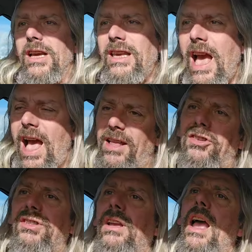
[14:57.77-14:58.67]
that
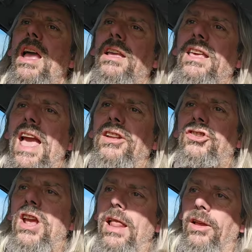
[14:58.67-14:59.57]
cats get
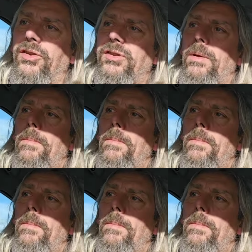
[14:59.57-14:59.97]
jealous?